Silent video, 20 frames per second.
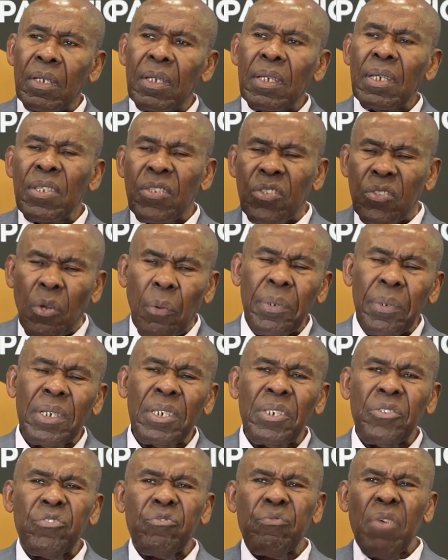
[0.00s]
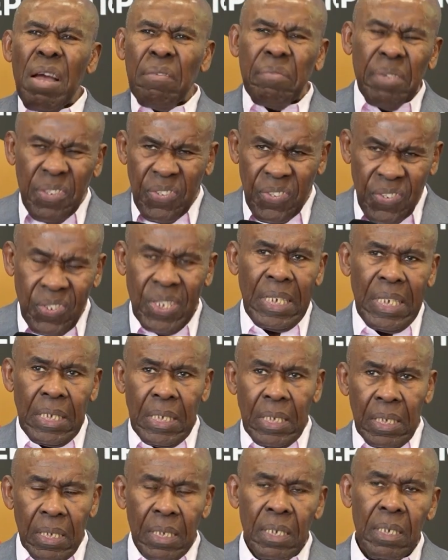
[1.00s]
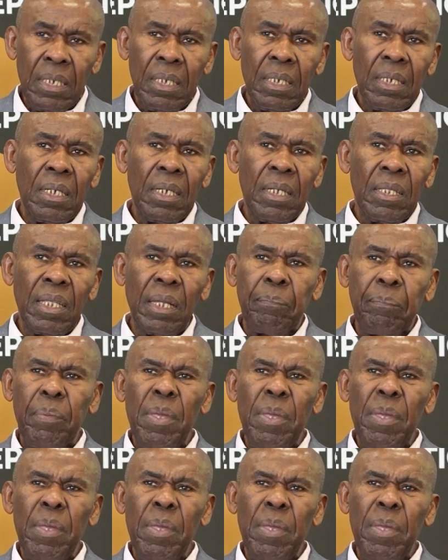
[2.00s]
historical travesty that